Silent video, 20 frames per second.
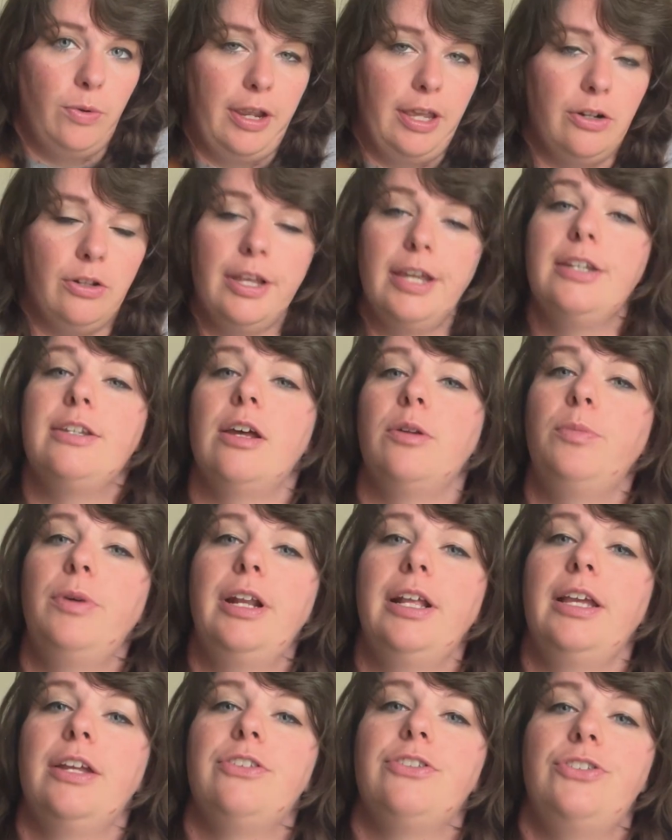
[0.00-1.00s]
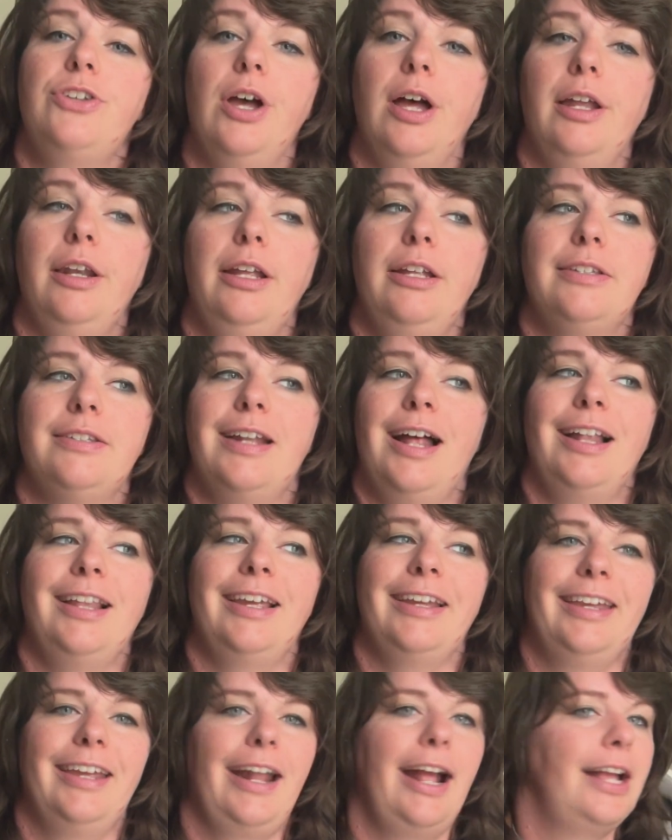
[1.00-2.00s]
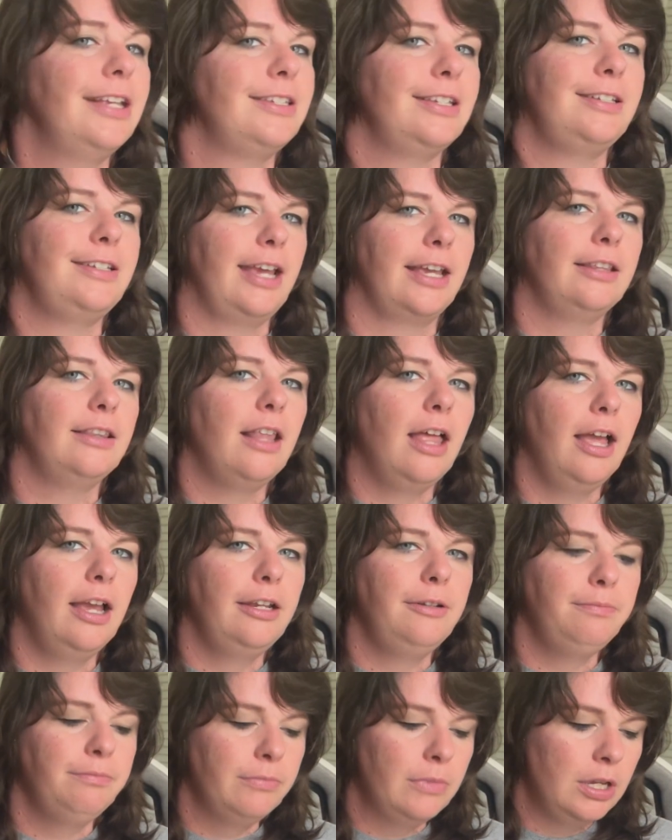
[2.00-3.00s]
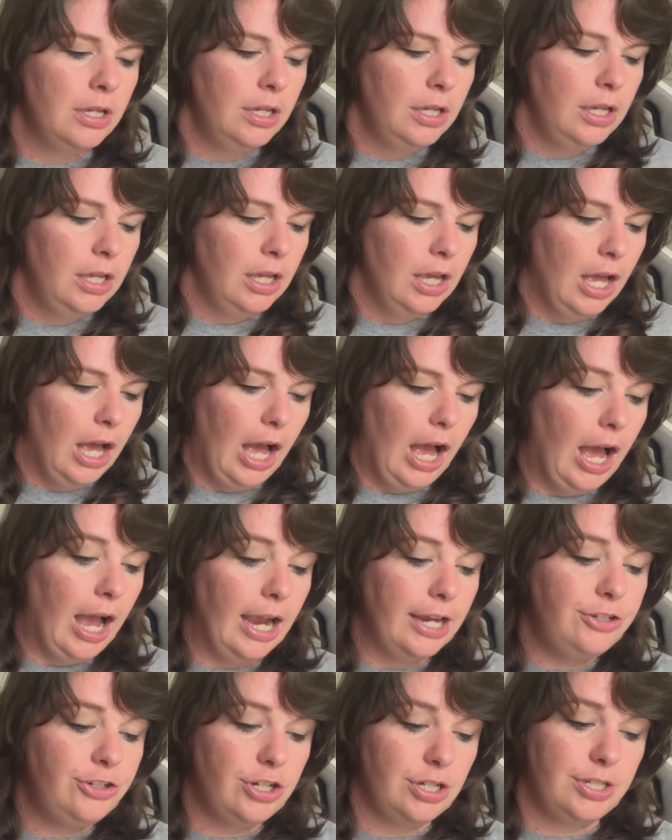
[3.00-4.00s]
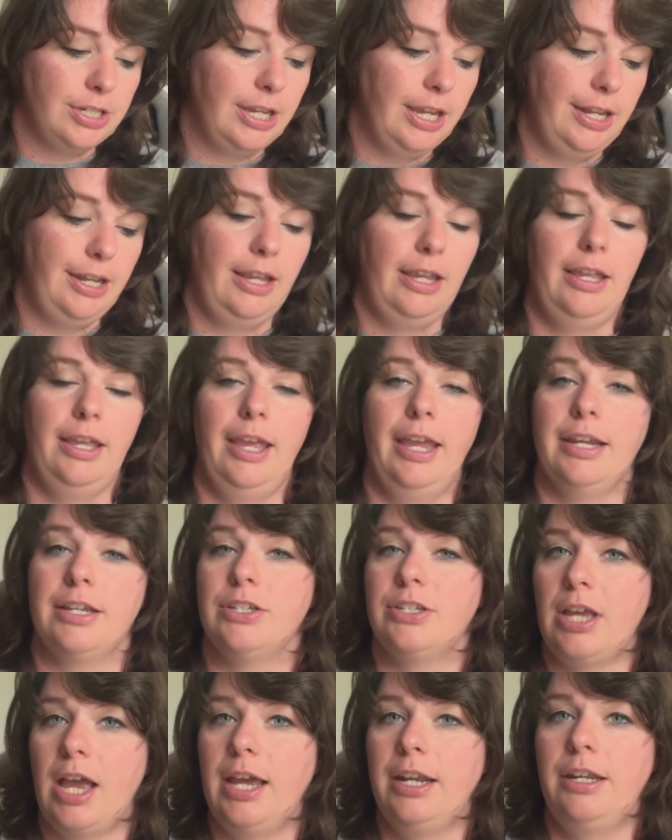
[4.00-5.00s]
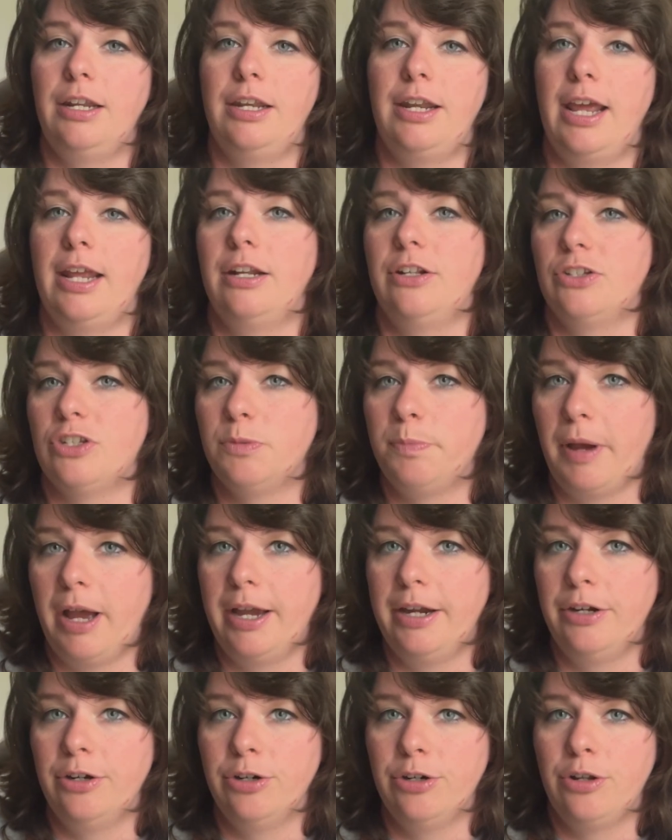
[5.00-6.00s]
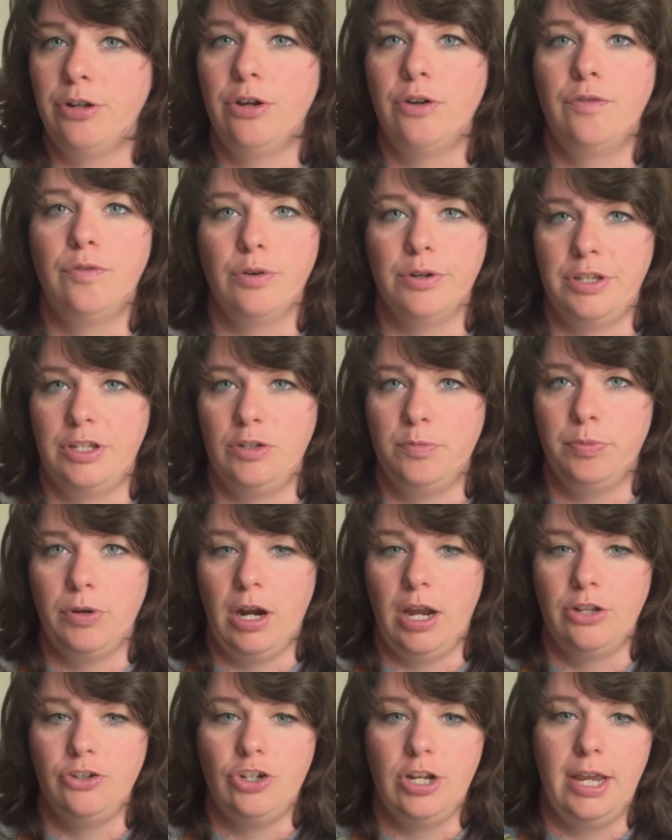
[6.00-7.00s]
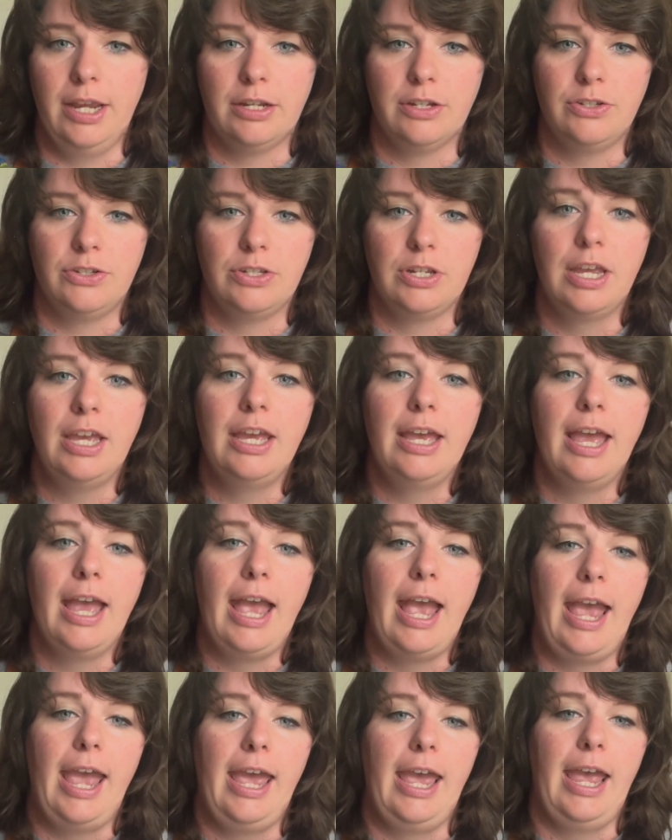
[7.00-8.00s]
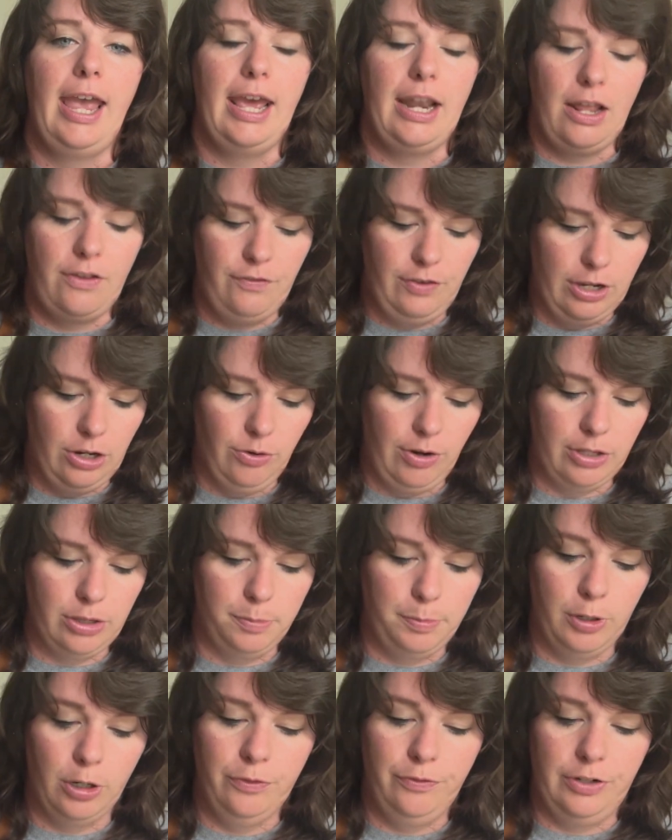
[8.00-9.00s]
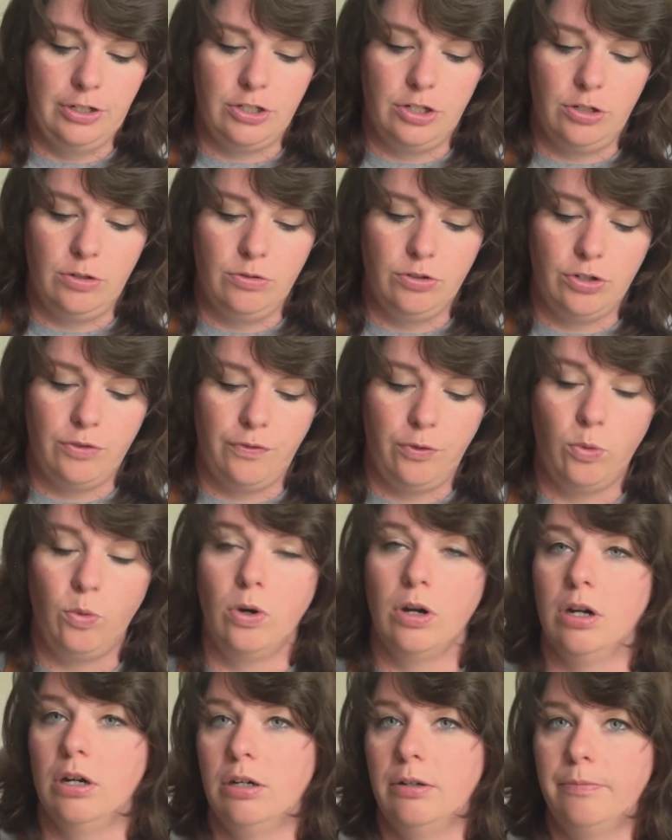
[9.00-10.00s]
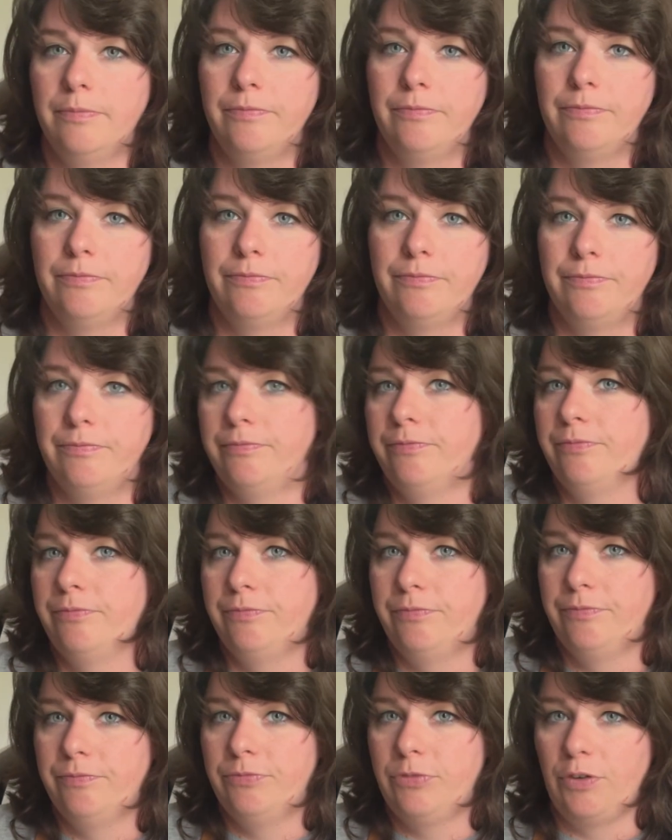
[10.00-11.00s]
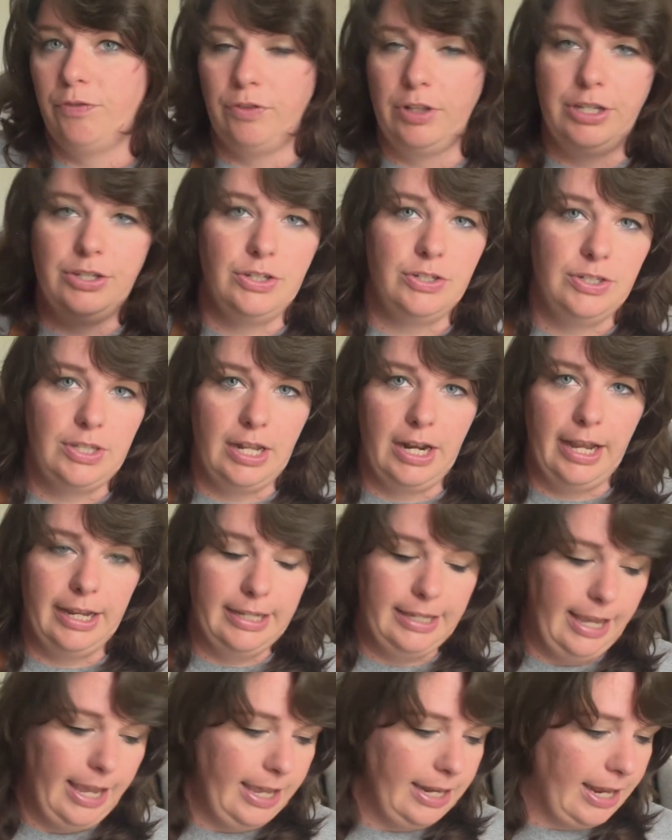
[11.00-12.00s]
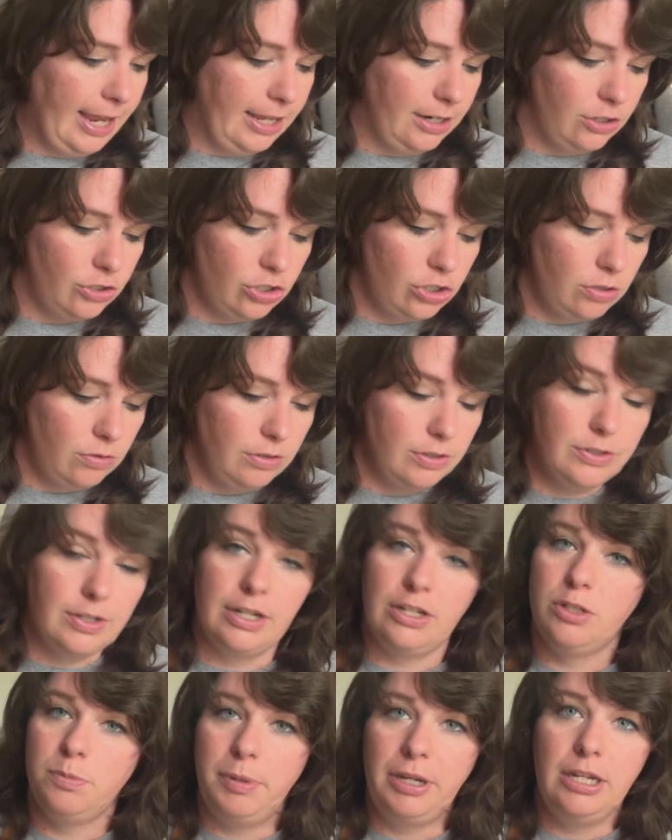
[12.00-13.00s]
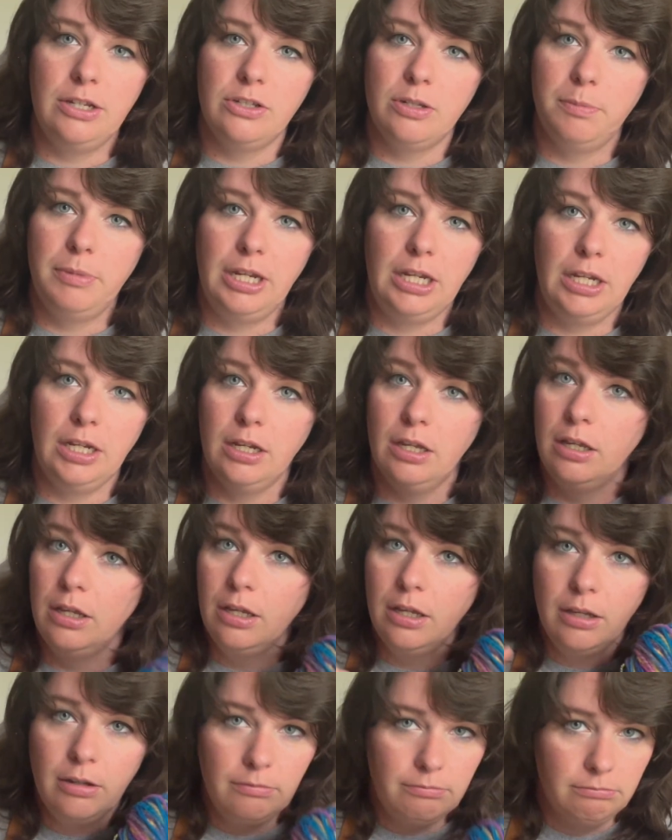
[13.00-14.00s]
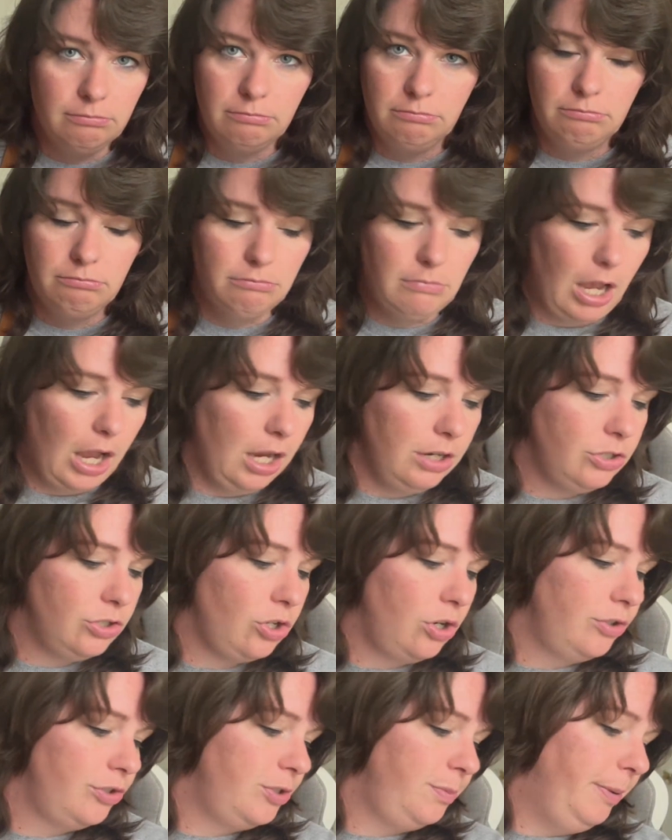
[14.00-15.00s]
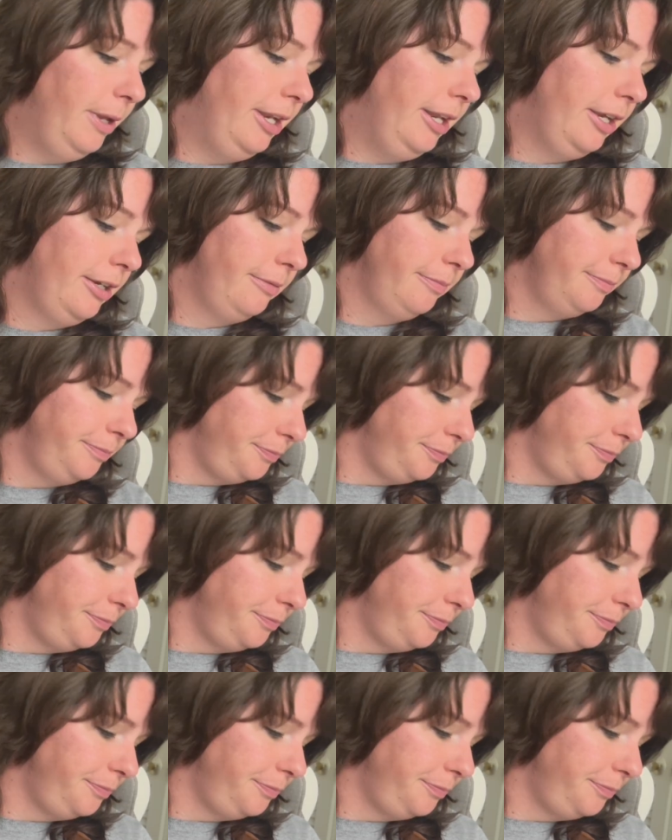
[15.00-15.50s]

it'll get done when it gets done. It's not like it has a deadline. I just get excited and inspired for these projects, and I figure out the perfect use for the fleeces that I get, and as soon as they speak to me, I start spinning.